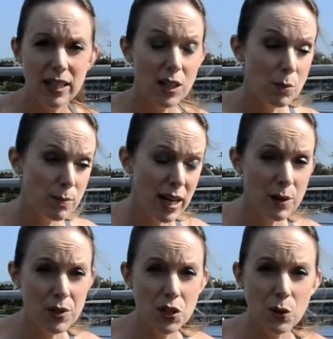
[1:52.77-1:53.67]
You may
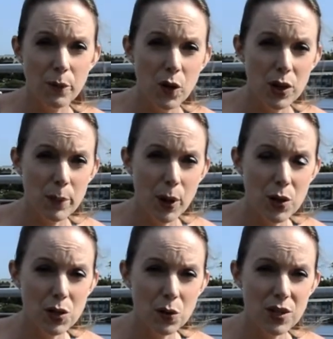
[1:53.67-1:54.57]
wish to avoid the
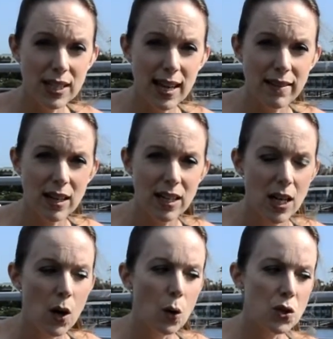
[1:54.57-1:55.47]
pose altogether
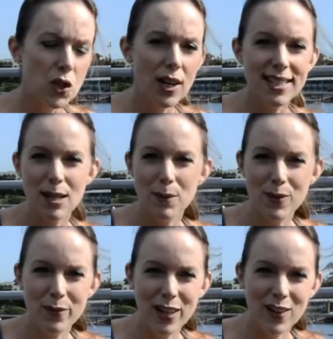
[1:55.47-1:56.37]
or try some of
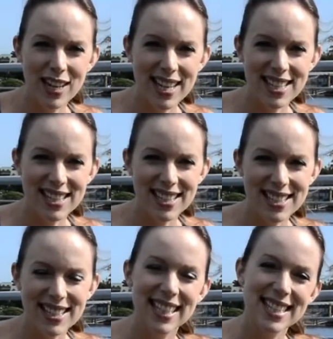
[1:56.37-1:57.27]
the variations.
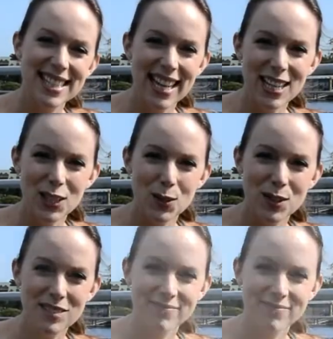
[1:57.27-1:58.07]
Let's take a look.